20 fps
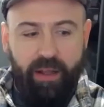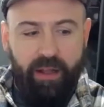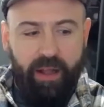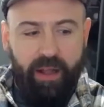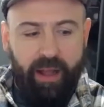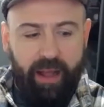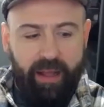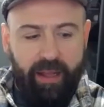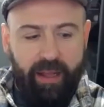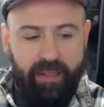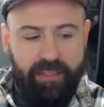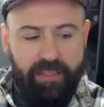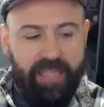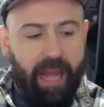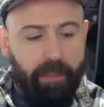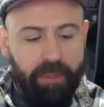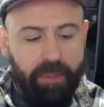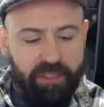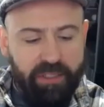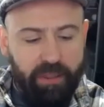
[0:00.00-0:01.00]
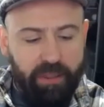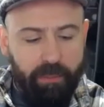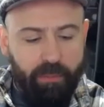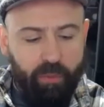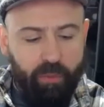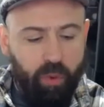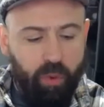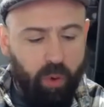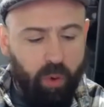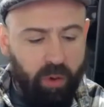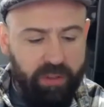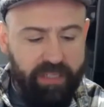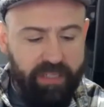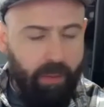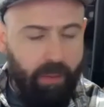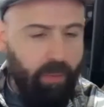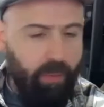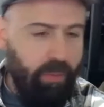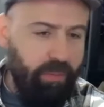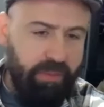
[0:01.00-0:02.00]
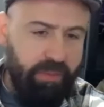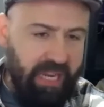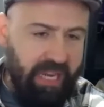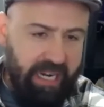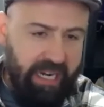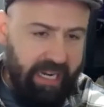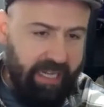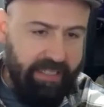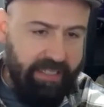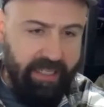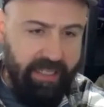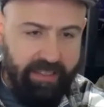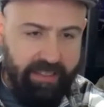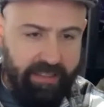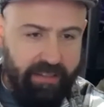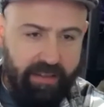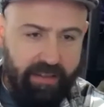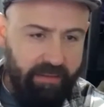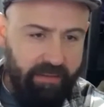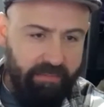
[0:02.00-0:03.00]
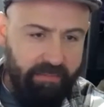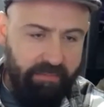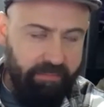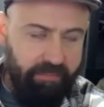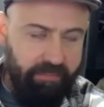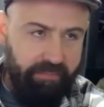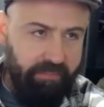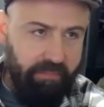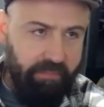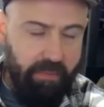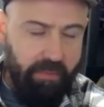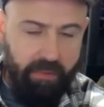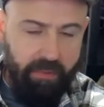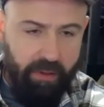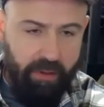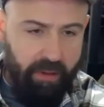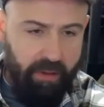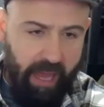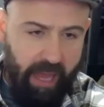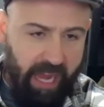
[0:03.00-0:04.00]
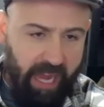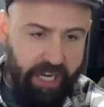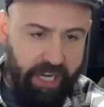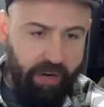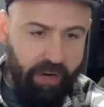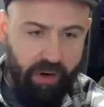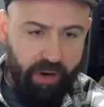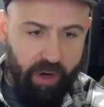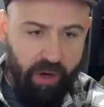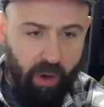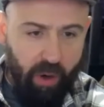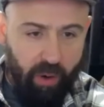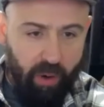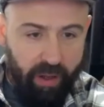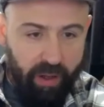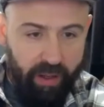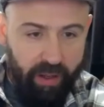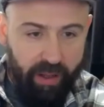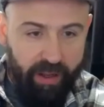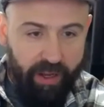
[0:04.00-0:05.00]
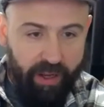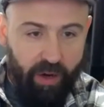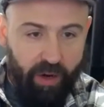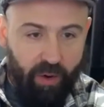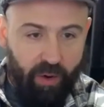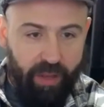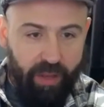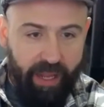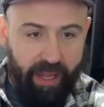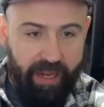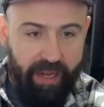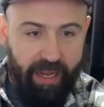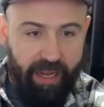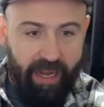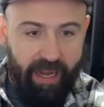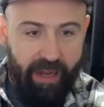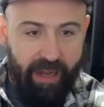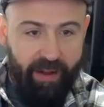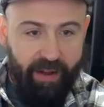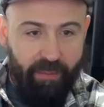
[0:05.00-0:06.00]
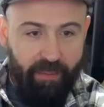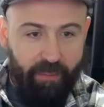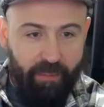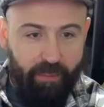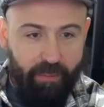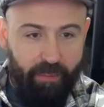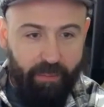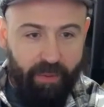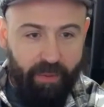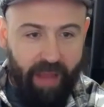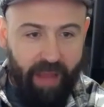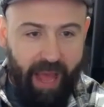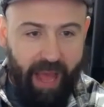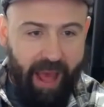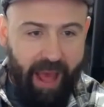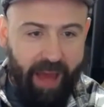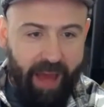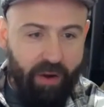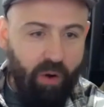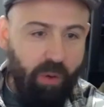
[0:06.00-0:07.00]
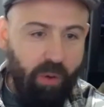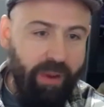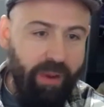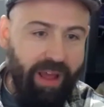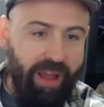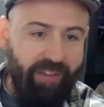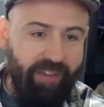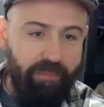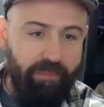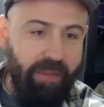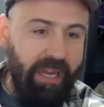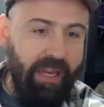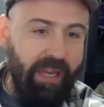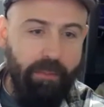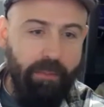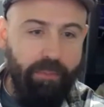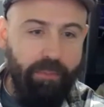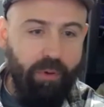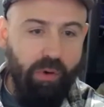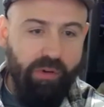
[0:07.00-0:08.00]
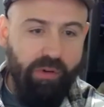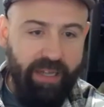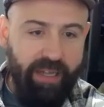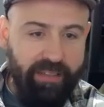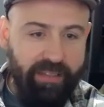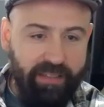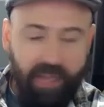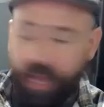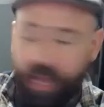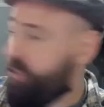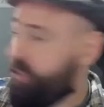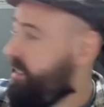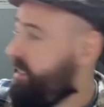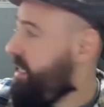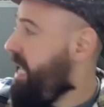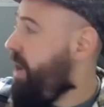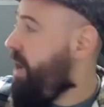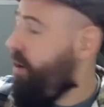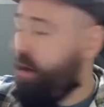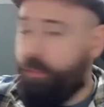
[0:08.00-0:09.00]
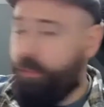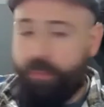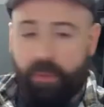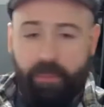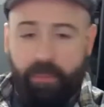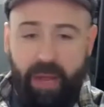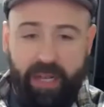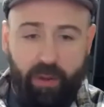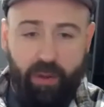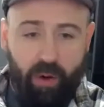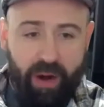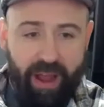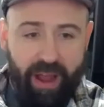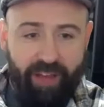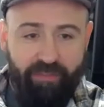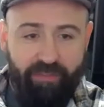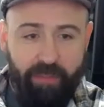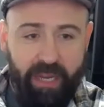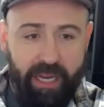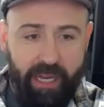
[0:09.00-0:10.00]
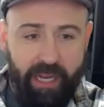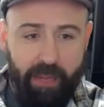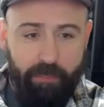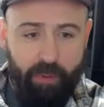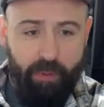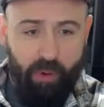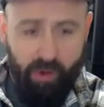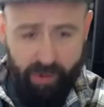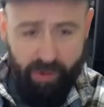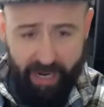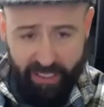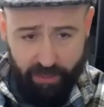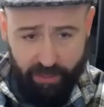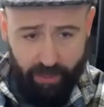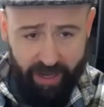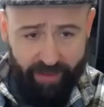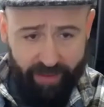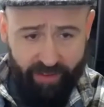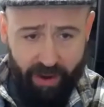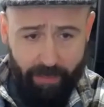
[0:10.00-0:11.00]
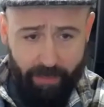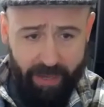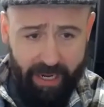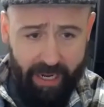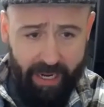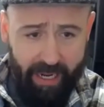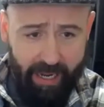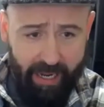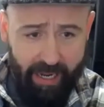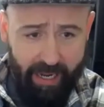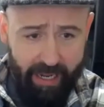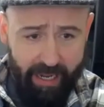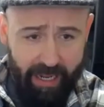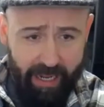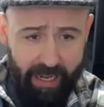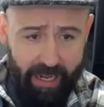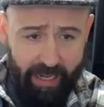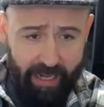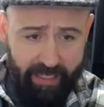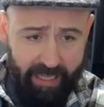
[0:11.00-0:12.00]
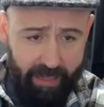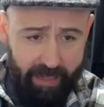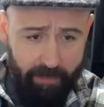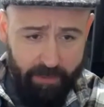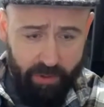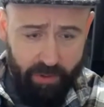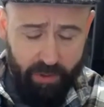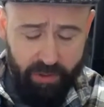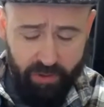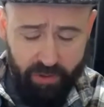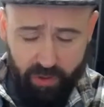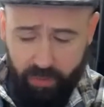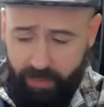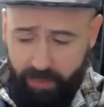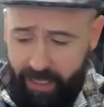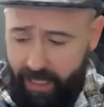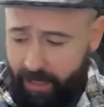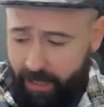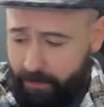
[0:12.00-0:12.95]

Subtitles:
establish some rules that didn't exist a year ago. Like at home we have meeting in progress signs, and now up at my door I have meeting in progress whenever I'm in a Teams or a Zoom meeting.